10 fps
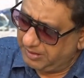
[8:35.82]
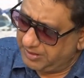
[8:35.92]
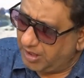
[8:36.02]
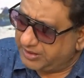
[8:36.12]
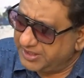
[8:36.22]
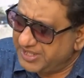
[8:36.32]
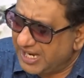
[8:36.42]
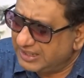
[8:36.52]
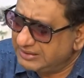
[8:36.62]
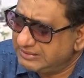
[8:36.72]
Dr.
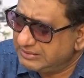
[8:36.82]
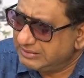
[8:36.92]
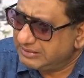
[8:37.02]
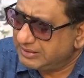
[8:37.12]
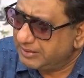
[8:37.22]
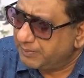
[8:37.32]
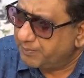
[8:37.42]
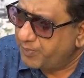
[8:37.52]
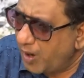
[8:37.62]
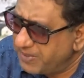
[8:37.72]
Jagan
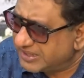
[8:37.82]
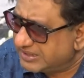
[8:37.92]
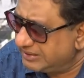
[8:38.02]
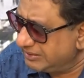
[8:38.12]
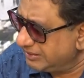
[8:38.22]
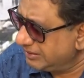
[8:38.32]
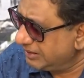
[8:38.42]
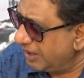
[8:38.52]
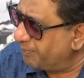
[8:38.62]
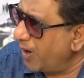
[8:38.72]
promised,
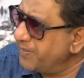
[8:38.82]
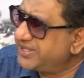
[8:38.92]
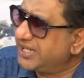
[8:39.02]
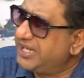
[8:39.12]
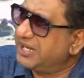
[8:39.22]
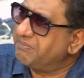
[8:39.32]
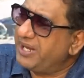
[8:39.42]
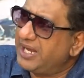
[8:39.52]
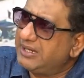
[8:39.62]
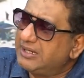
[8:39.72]
a promise that he had
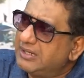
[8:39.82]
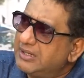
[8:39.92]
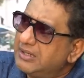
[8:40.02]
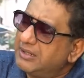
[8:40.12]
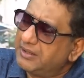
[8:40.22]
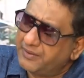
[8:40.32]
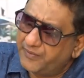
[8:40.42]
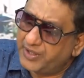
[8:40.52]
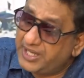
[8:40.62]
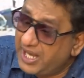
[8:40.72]
made
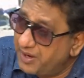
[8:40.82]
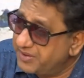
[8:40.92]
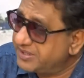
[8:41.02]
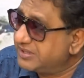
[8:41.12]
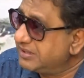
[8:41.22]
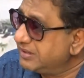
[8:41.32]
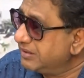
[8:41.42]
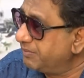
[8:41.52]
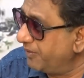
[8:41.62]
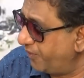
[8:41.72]
for years
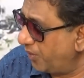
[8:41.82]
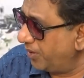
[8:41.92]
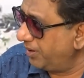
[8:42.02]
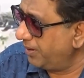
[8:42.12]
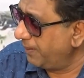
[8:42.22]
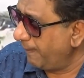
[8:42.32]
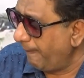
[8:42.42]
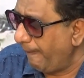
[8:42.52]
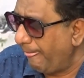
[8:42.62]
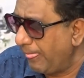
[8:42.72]
before,
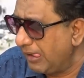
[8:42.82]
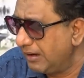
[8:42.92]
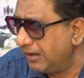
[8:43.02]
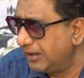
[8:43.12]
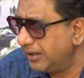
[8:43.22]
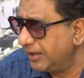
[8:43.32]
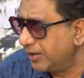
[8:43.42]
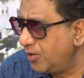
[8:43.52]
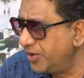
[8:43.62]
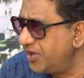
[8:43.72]

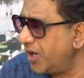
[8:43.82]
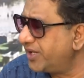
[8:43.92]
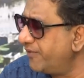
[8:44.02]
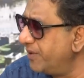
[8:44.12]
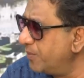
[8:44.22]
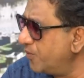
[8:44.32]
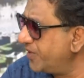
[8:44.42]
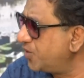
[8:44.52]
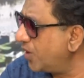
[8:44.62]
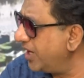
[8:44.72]
could not have removed
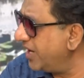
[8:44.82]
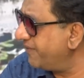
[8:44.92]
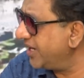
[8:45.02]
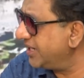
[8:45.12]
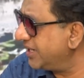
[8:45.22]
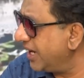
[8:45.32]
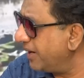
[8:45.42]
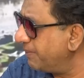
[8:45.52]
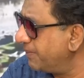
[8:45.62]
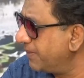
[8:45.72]
the sugar levy any
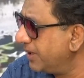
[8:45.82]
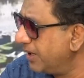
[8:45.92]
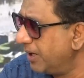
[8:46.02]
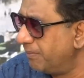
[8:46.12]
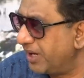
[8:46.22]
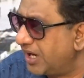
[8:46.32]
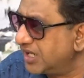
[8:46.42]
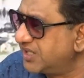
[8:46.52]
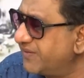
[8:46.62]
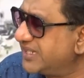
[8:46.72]
time,
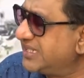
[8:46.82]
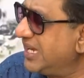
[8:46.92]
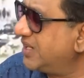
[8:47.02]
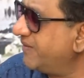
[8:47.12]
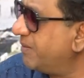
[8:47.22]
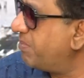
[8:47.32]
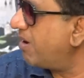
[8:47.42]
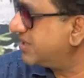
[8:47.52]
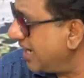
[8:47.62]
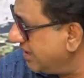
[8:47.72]
because of the state of the
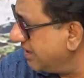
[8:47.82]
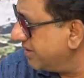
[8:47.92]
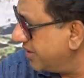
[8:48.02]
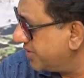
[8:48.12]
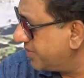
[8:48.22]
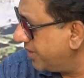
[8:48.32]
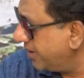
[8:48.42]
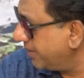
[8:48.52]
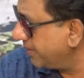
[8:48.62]
bauxite industry.